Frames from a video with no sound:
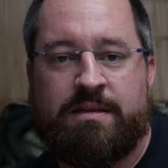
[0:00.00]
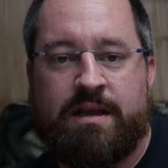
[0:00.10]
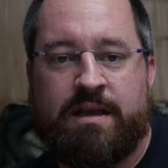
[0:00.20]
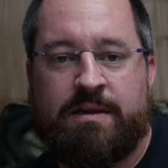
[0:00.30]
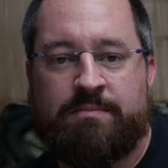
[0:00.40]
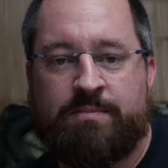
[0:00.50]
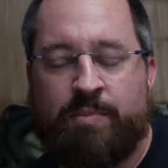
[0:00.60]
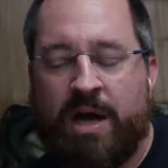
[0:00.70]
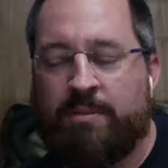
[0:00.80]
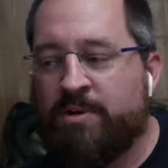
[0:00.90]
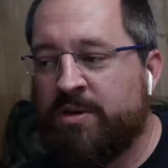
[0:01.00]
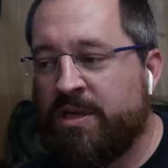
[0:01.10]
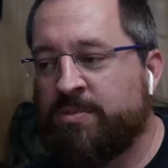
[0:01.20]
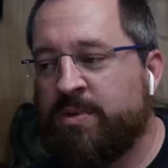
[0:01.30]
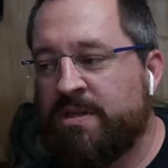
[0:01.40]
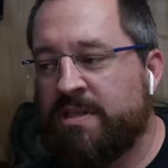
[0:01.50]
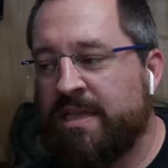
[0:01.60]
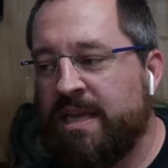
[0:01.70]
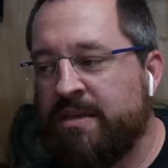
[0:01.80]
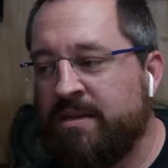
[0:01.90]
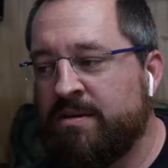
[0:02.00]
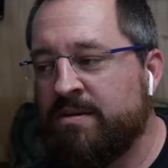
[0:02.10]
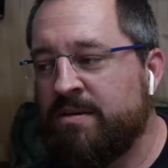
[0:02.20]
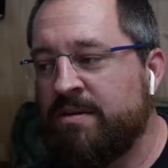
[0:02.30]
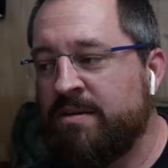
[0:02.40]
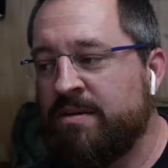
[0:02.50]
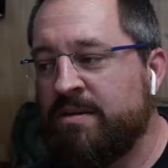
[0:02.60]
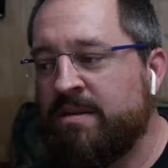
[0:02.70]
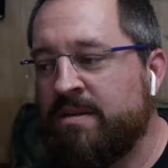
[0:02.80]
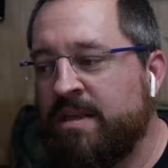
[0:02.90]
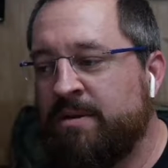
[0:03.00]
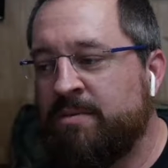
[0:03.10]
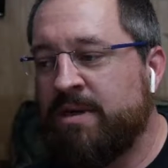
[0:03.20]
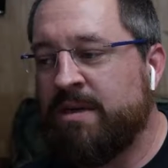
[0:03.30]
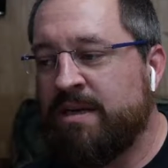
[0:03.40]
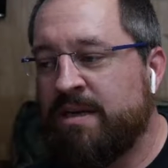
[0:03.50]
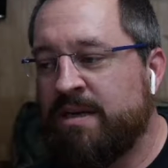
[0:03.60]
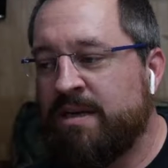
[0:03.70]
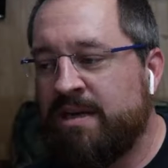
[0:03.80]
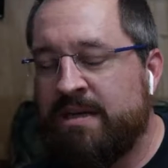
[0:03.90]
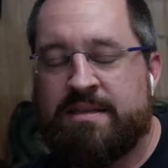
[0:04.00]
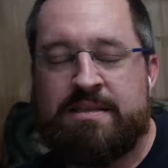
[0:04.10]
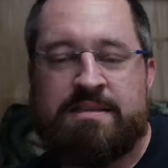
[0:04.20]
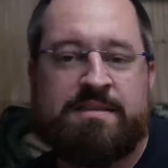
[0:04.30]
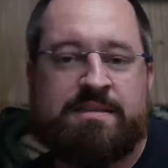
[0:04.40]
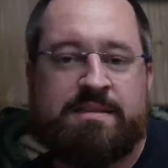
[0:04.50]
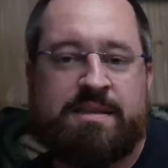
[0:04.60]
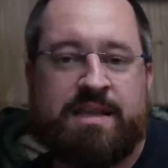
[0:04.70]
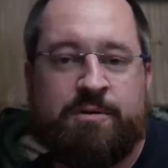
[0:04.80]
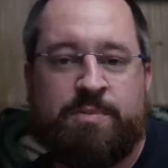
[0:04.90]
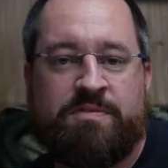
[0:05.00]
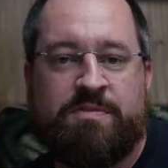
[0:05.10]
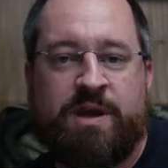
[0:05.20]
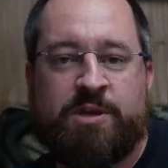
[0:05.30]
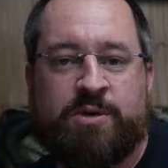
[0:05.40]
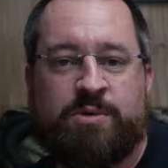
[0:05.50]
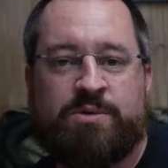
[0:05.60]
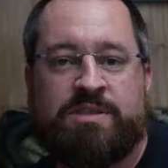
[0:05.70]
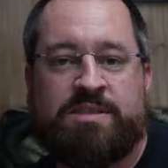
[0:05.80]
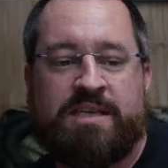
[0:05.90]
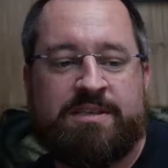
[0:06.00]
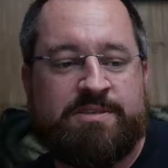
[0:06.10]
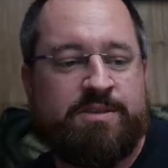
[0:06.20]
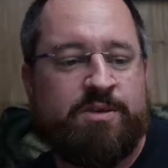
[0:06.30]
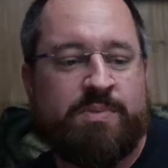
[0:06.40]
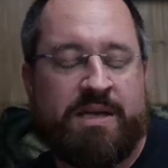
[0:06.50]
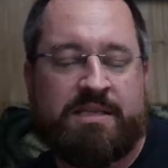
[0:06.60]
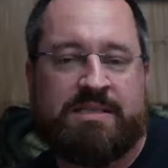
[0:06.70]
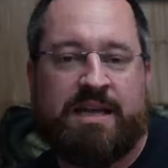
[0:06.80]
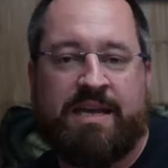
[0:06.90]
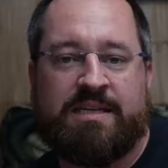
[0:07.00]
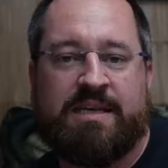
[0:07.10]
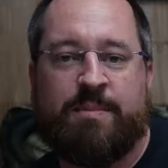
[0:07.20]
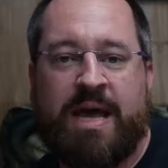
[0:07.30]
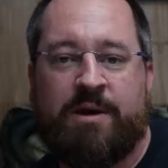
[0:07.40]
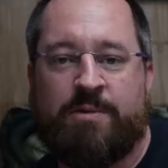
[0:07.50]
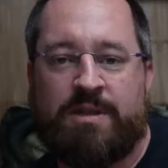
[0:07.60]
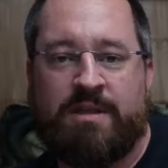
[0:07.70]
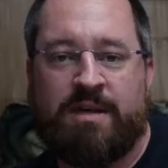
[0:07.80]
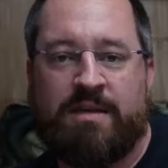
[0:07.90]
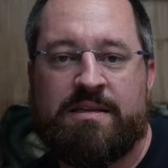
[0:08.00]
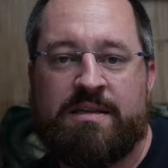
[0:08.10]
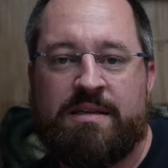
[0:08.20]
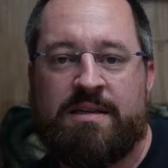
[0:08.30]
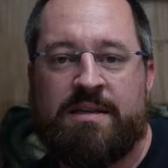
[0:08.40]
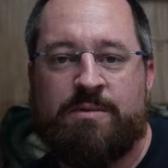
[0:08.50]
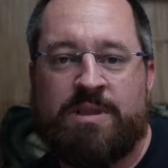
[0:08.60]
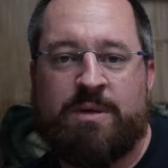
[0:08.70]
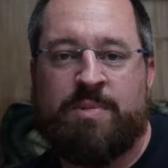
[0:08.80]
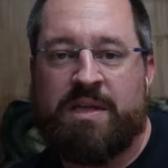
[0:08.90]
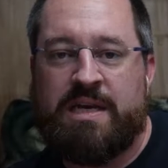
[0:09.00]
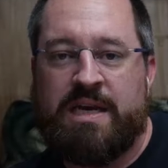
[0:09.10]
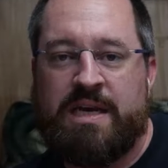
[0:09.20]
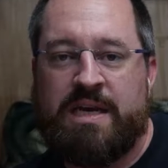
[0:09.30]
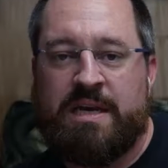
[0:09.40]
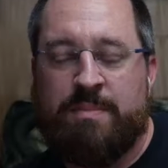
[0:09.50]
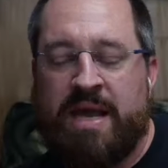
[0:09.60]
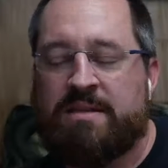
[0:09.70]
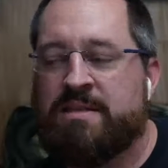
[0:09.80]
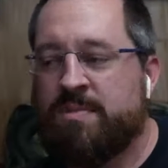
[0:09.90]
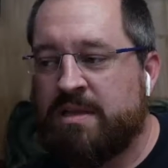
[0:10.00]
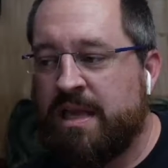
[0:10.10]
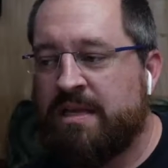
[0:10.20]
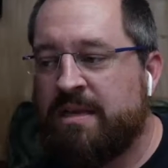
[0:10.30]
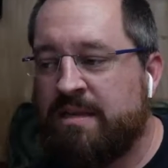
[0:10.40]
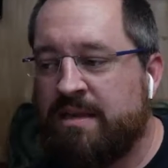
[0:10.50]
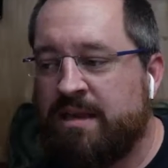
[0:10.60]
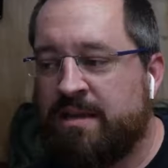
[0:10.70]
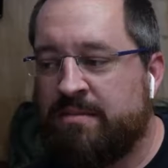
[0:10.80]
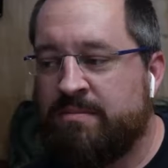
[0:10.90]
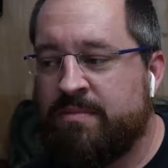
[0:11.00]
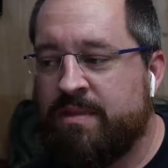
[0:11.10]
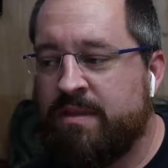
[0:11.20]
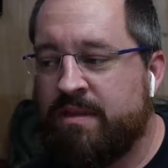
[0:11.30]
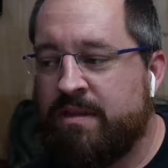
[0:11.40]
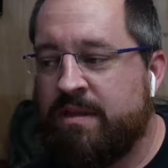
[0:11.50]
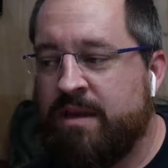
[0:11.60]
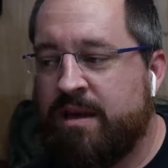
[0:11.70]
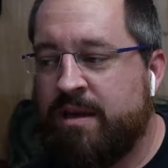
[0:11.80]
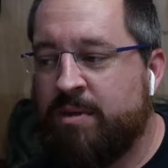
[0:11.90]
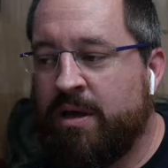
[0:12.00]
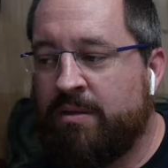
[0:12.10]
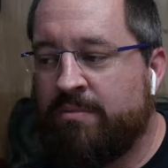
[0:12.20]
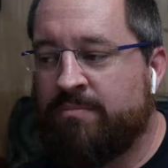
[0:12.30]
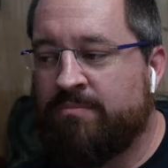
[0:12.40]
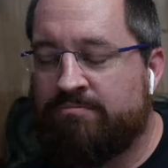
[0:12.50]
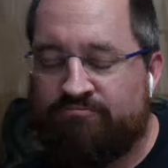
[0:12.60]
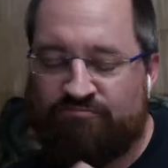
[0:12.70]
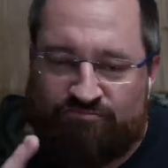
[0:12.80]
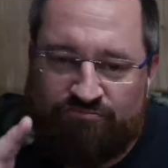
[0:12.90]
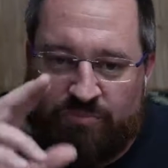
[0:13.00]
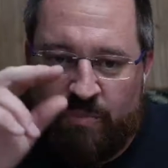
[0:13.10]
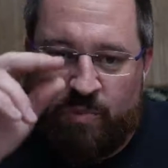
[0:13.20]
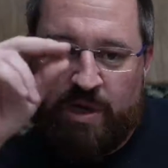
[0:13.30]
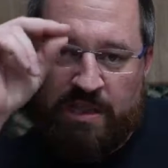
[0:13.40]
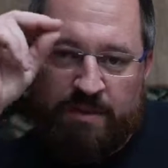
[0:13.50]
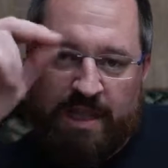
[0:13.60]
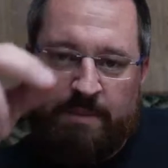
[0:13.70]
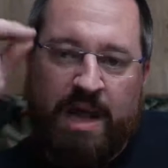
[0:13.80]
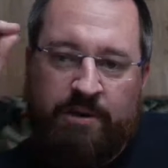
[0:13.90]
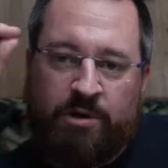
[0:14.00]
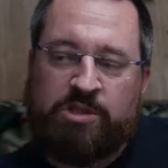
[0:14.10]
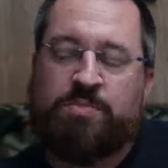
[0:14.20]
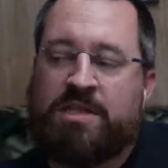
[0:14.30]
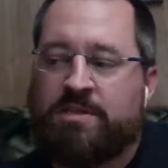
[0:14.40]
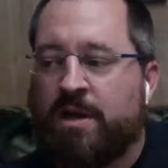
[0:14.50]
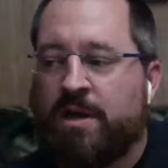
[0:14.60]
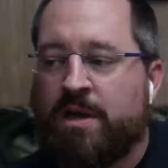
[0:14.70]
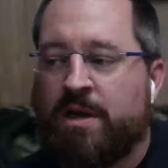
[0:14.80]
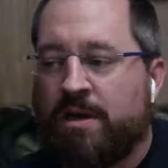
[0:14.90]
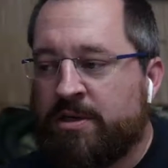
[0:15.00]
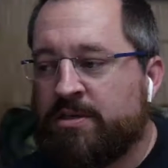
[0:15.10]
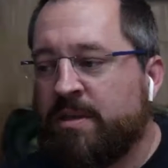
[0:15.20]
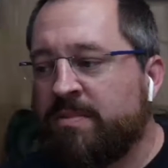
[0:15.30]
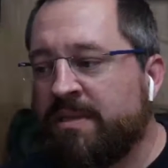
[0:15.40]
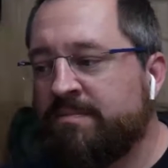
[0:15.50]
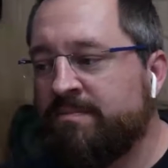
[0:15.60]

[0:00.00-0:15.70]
Bob Rugi's putting together, it would it would be very cool to see his toothpick design come out with the ability to mount something like a one of the like micro splits on it or something.